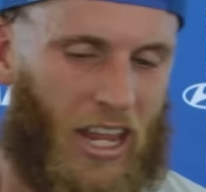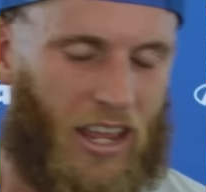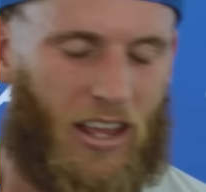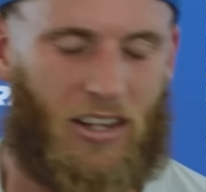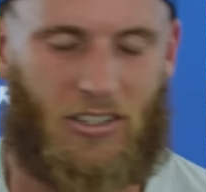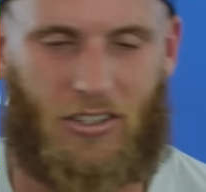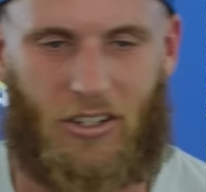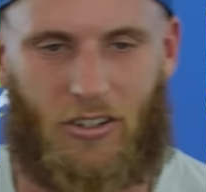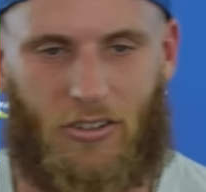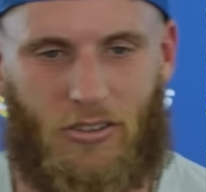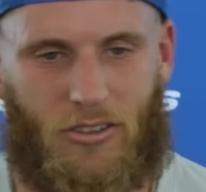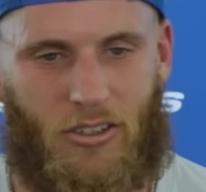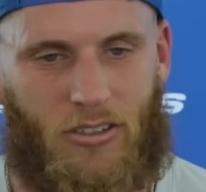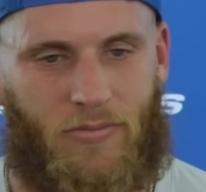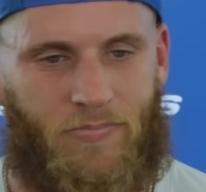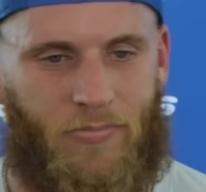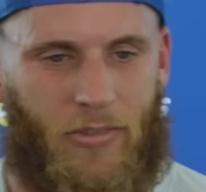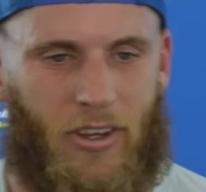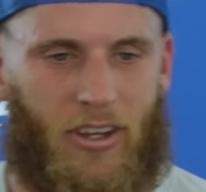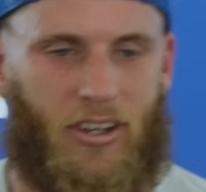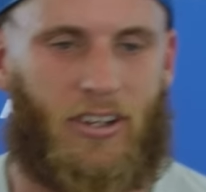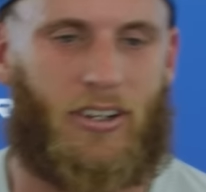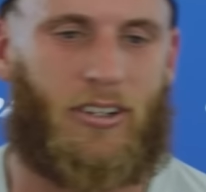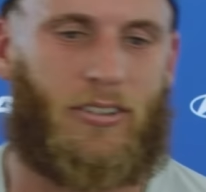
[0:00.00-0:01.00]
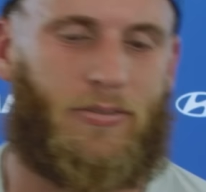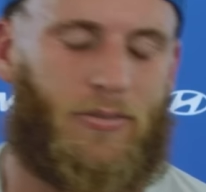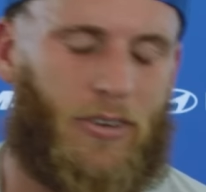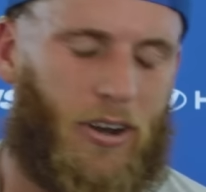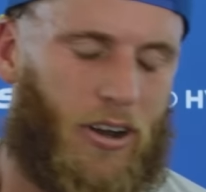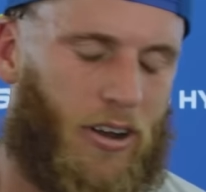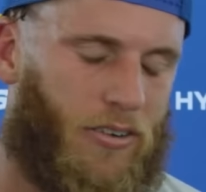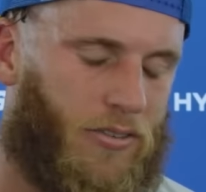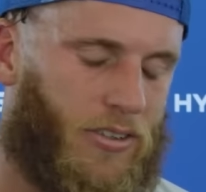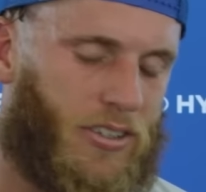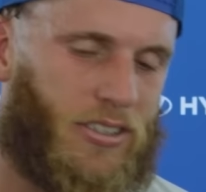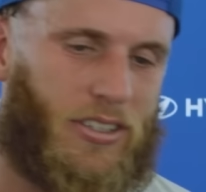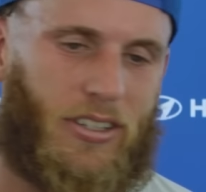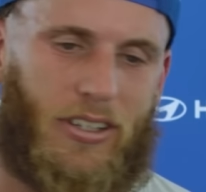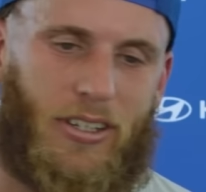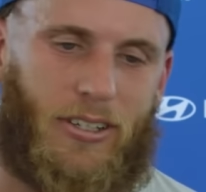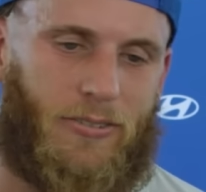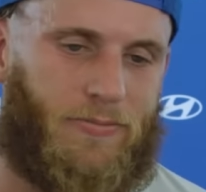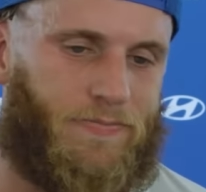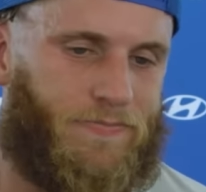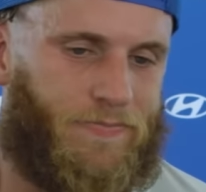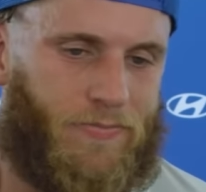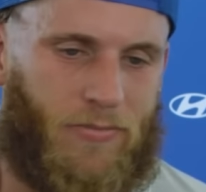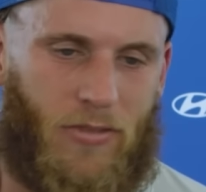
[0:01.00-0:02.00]
It's huge.
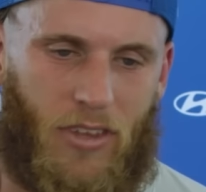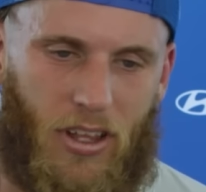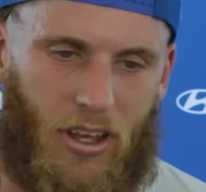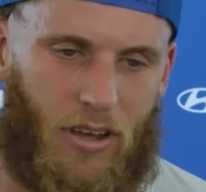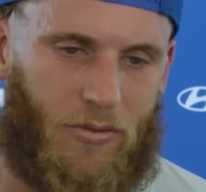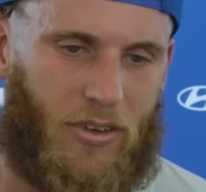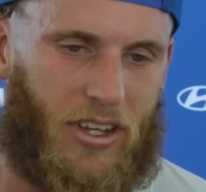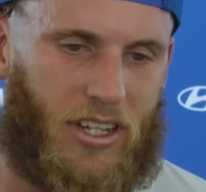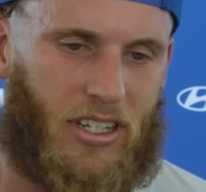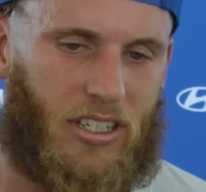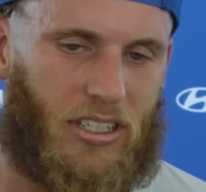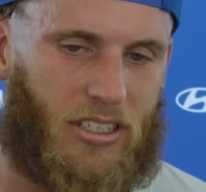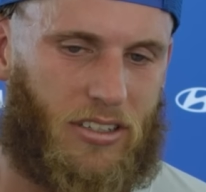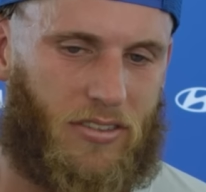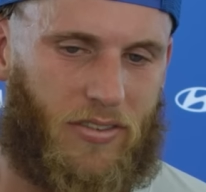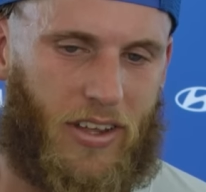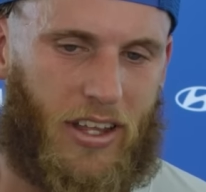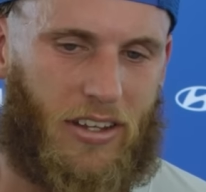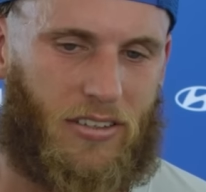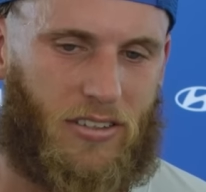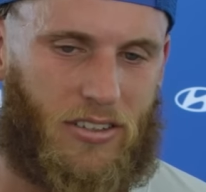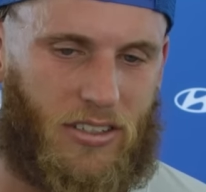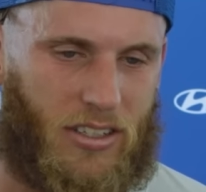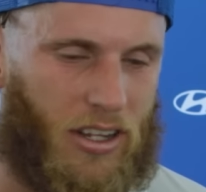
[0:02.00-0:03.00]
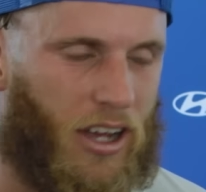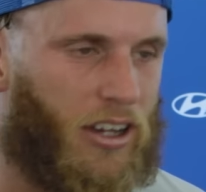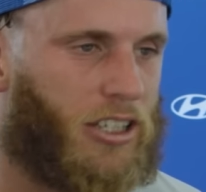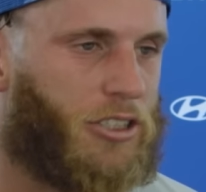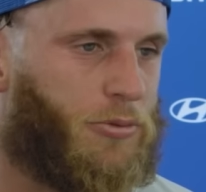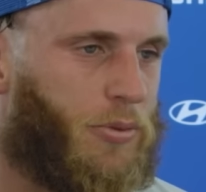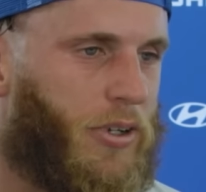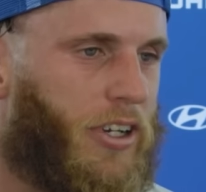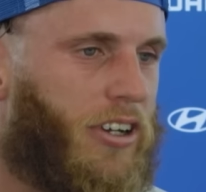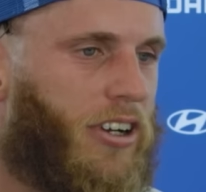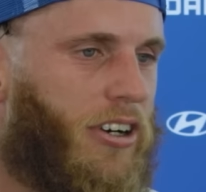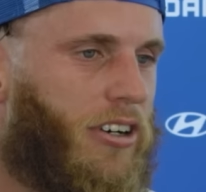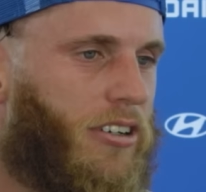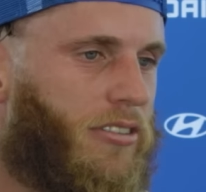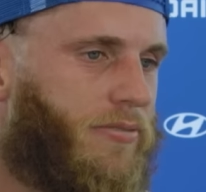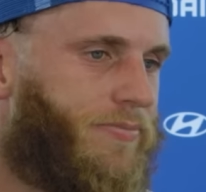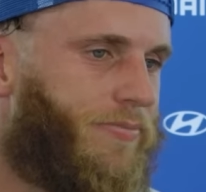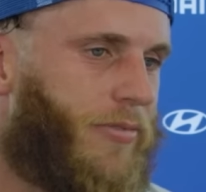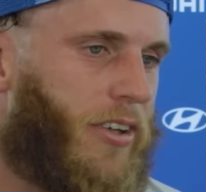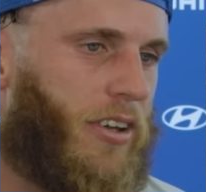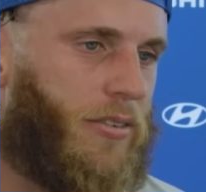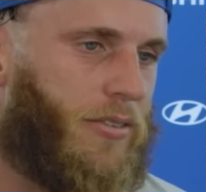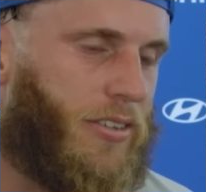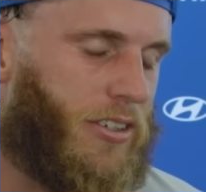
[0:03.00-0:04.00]
Obviously, I mean, it sucks being hurt.
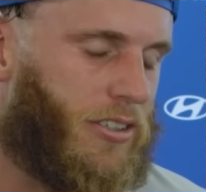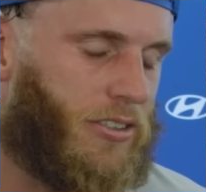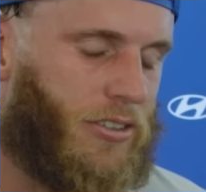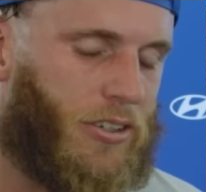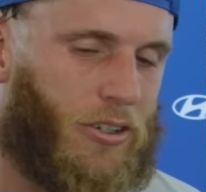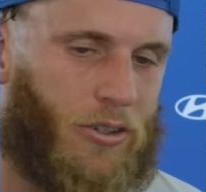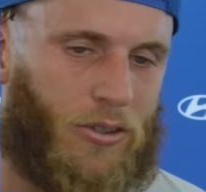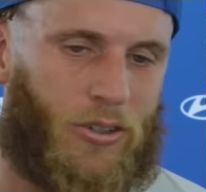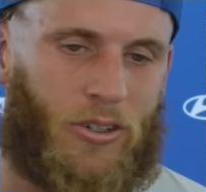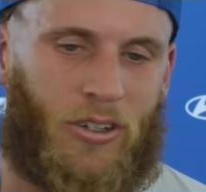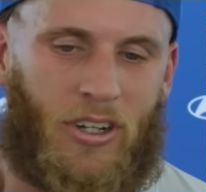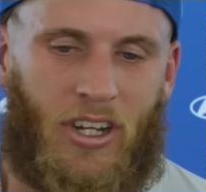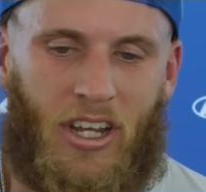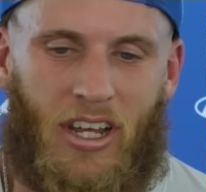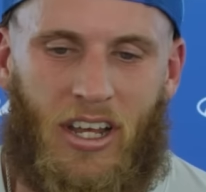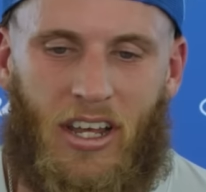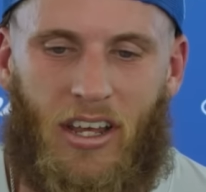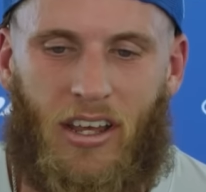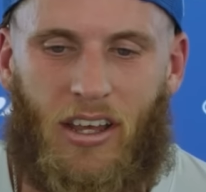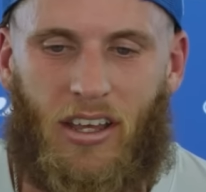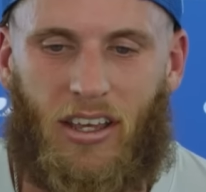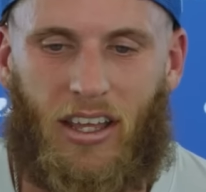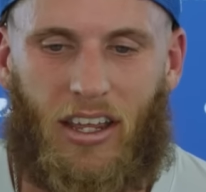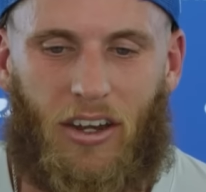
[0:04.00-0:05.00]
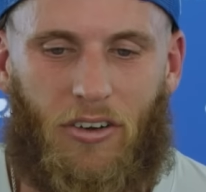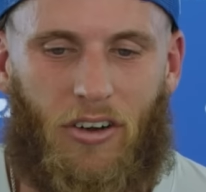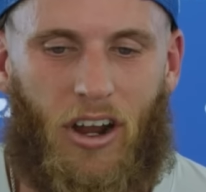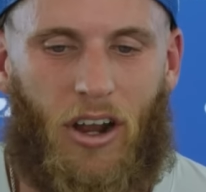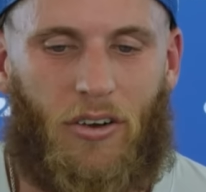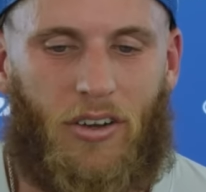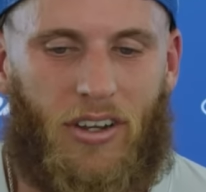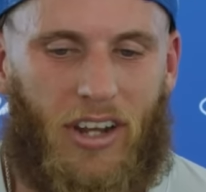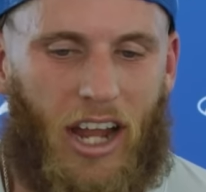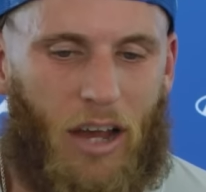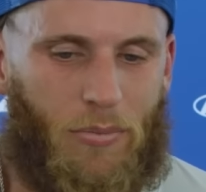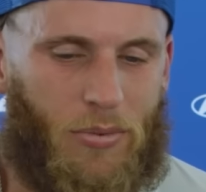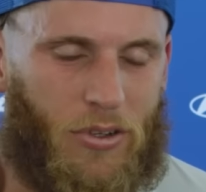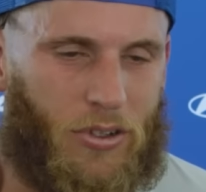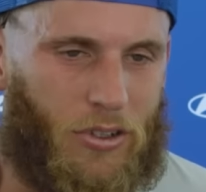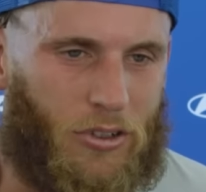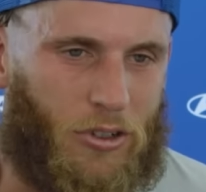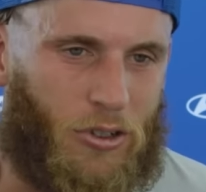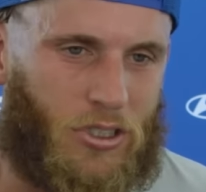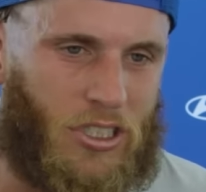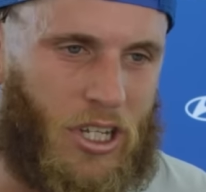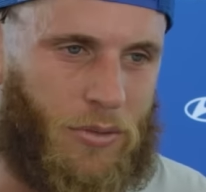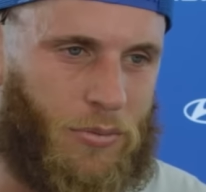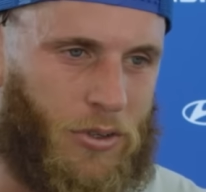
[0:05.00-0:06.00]
I mean, there's no being around it, not being able
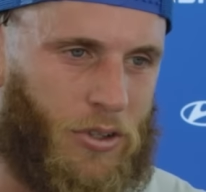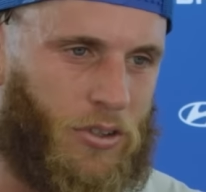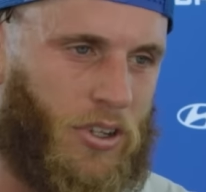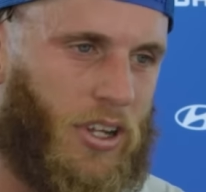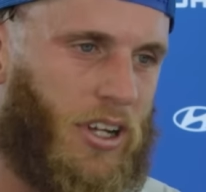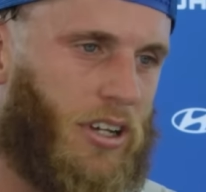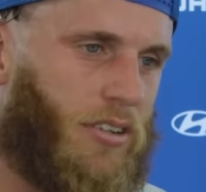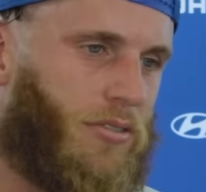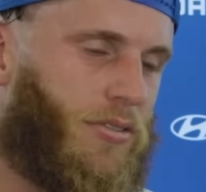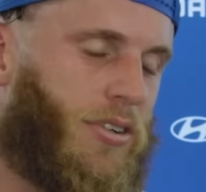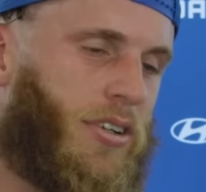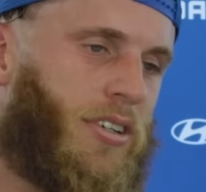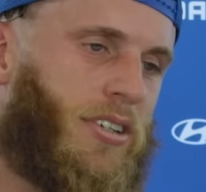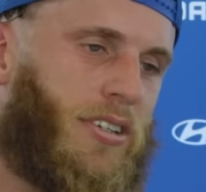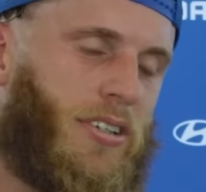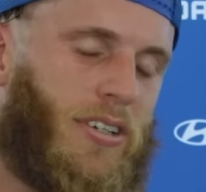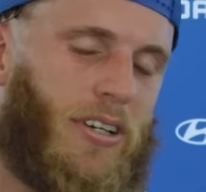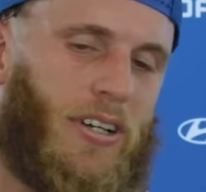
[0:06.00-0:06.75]
to do something you love.